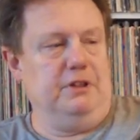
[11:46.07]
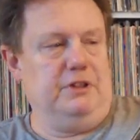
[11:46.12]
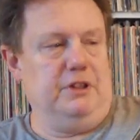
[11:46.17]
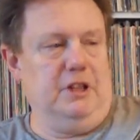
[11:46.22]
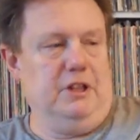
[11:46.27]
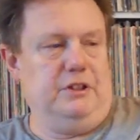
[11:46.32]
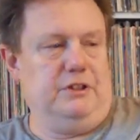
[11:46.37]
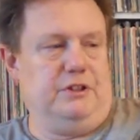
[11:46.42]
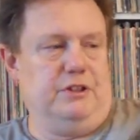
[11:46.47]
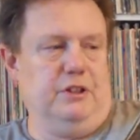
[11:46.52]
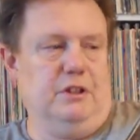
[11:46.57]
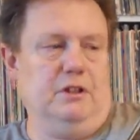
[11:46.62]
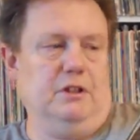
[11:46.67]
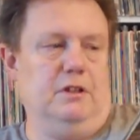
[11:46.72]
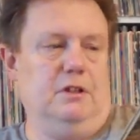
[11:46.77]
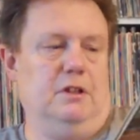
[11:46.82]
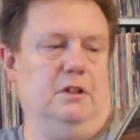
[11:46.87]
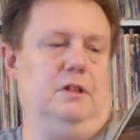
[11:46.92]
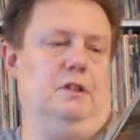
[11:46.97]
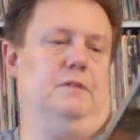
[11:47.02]
it's
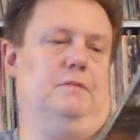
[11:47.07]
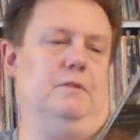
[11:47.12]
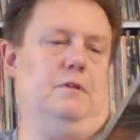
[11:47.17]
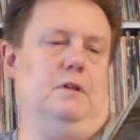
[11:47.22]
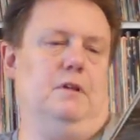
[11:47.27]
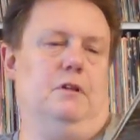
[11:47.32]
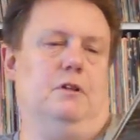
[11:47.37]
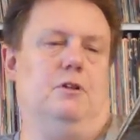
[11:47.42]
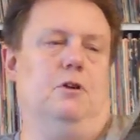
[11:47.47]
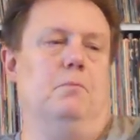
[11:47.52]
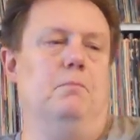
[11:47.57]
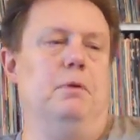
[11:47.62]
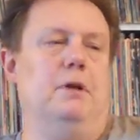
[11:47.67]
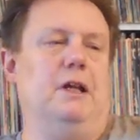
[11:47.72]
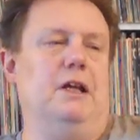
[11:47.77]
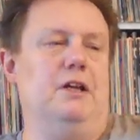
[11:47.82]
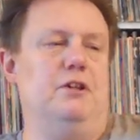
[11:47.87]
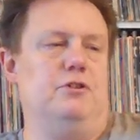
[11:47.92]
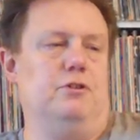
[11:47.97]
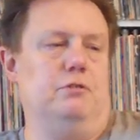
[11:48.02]
a
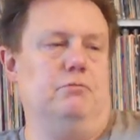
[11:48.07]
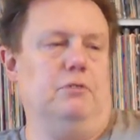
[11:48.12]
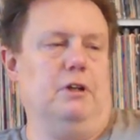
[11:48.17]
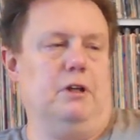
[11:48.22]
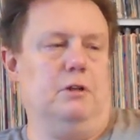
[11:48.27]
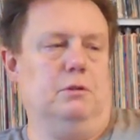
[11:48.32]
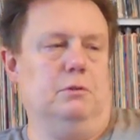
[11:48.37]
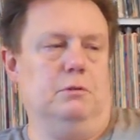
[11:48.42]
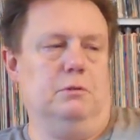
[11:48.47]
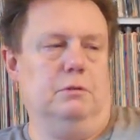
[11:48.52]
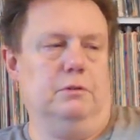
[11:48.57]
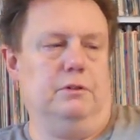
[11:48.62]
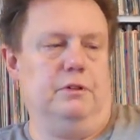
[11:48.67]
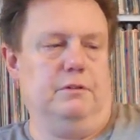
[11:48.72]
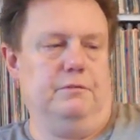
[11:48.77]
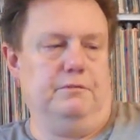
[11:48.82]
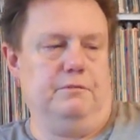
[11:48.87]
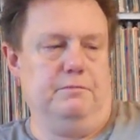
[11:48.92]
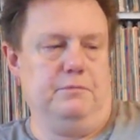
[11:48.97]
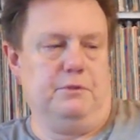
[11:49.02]
compilation record
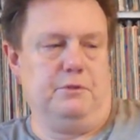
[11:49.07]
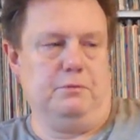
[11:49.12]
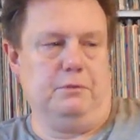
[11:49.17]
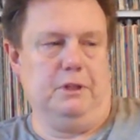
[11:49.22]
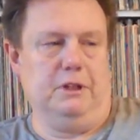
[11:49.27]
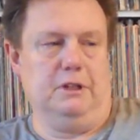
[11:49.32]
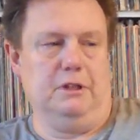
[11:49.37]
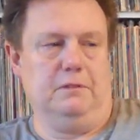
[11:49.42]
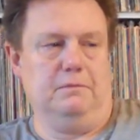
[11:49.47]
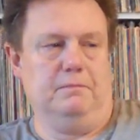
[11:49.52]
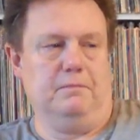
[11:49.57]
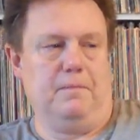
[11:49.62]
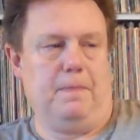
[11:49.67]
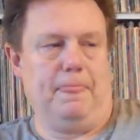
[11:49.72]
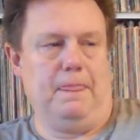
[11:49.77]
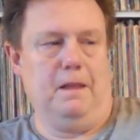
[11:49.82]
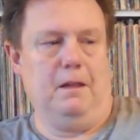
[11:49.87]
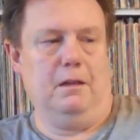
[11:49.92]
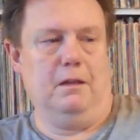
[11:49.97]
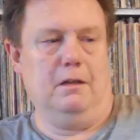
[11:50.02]
from Sweden
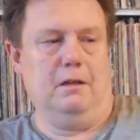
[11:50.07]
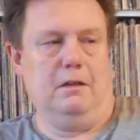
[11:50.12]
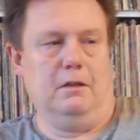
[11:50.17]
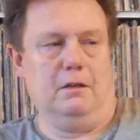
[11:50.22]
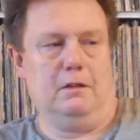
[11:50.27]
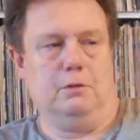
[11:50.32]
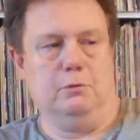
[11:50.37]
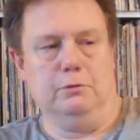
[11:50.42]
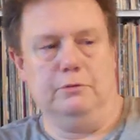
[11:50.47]
called